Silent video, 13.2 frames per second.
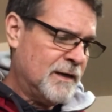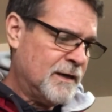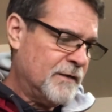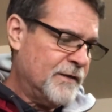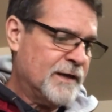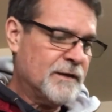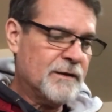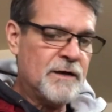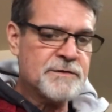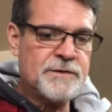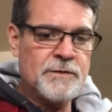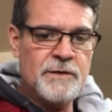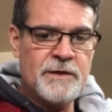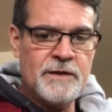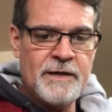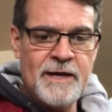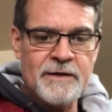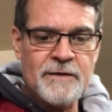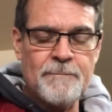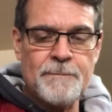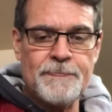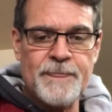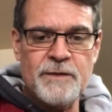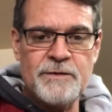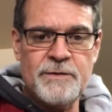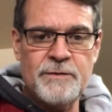They can also connect
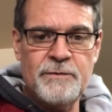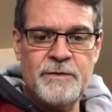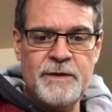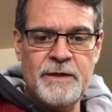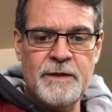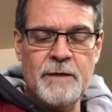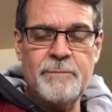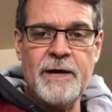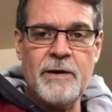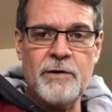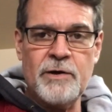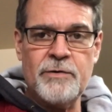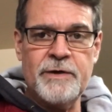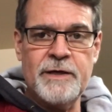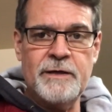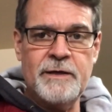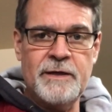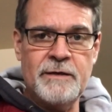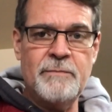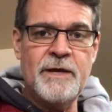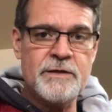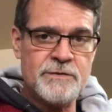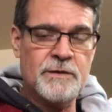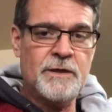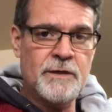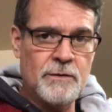to the power grid in
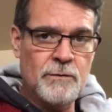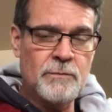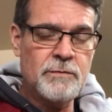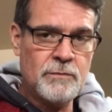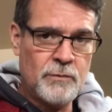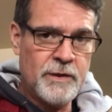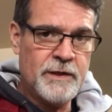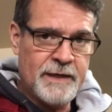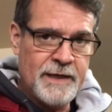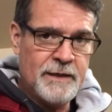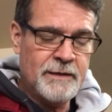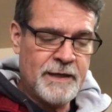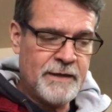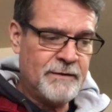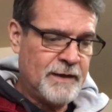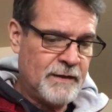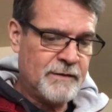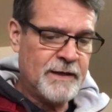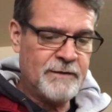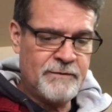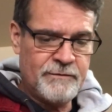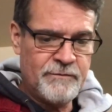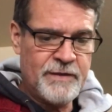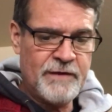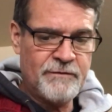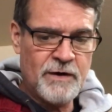Mexico when needed, and
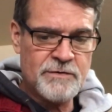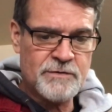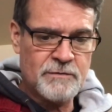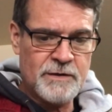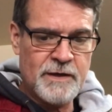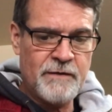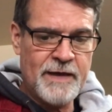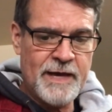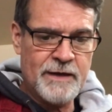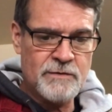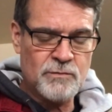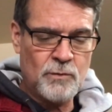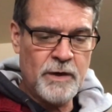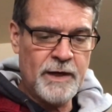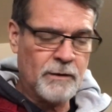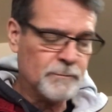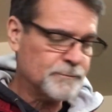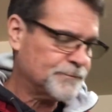they've also done that as well.